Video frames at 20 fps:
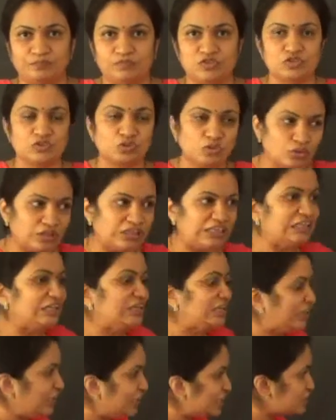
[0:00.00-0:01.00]
So
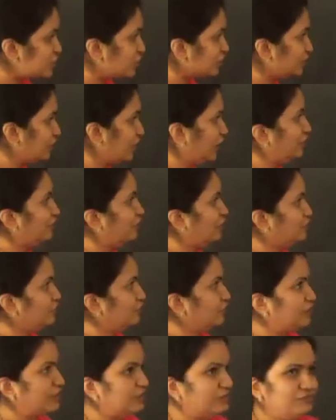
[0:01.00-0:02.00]
in each of every
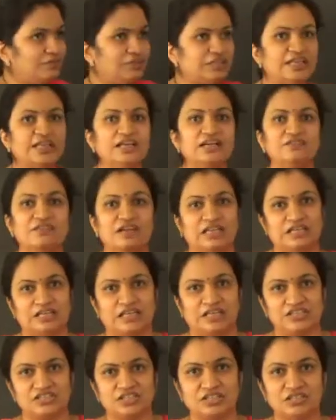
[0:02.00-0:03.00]
field we need a
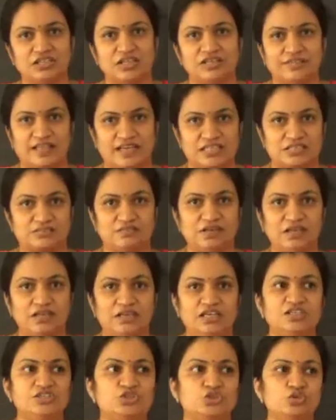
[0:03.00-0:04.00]
validation, and that's
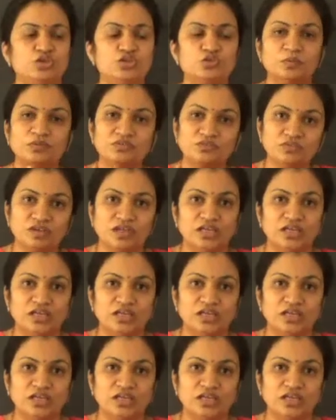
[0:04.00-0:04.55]
why it should be